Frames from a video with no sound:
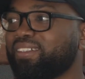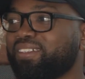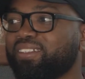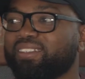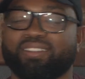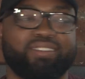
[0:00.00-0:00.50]
No,
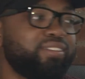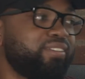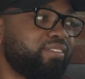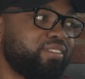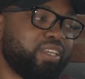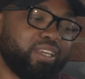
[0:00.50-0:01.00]
of course.
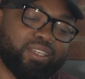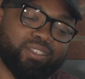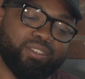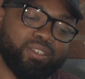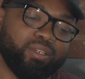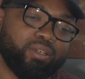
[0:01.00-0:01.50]

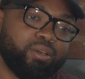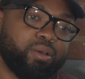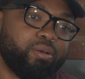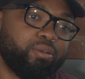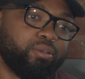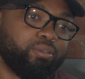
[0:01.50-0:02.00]
I'm gonna
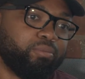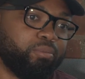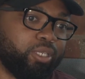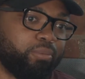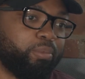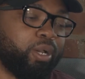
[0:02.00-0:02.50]
help you. Go
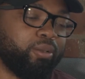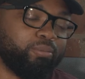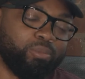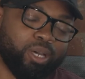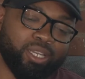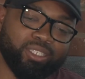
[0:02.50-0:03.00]
ahead.
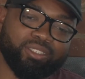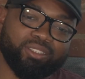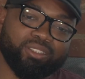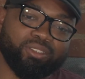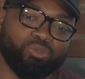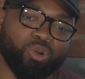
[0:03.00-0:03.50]
But
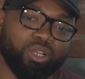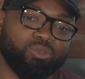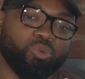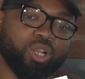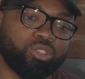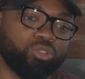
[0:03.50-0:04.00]

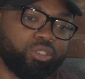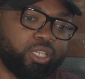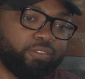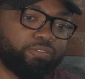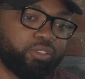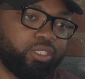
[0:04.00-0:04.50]
Russell
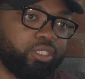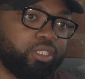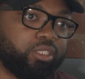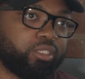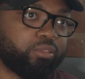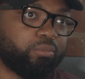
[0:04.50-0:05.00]
definitely
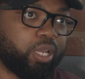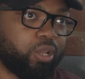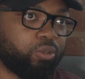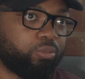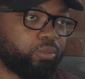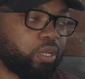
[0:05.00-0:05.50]
needs some help.